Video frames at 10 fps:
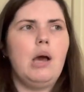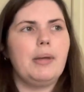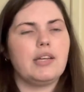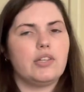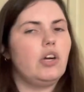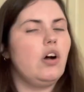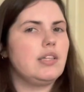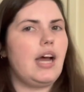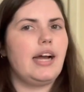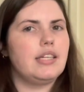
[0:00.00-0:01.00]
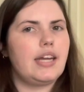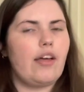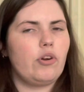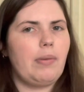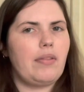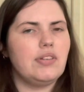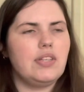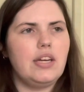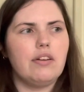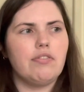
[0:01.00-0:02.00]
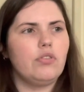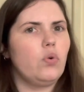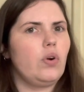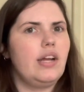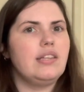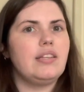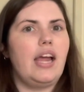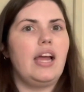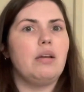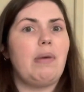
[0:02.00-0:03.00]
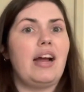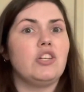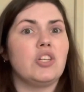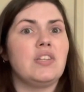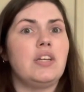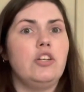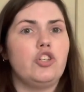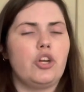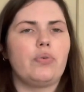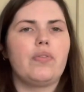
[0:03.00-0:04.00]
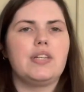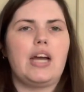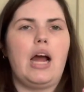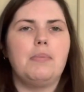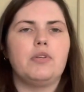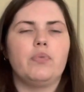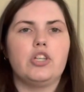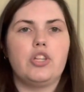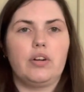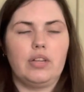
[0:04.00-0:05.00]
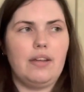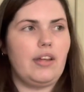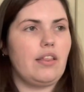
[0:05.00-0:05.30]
because they're all tied together by the city of Florence and by just in general the times in which they're living.